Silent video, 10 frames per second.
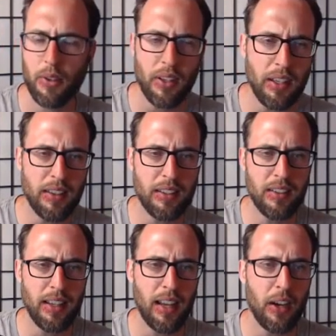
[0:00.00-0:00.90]
cleaning this
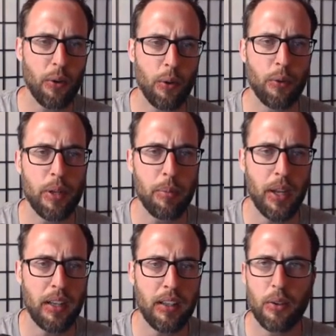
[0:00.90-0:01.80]
thing out or
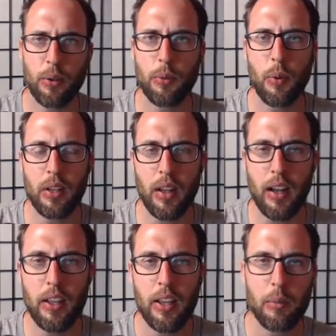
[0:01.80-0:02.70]
repainting or
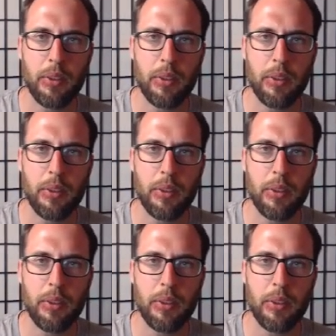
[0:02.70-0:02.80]
whatnot.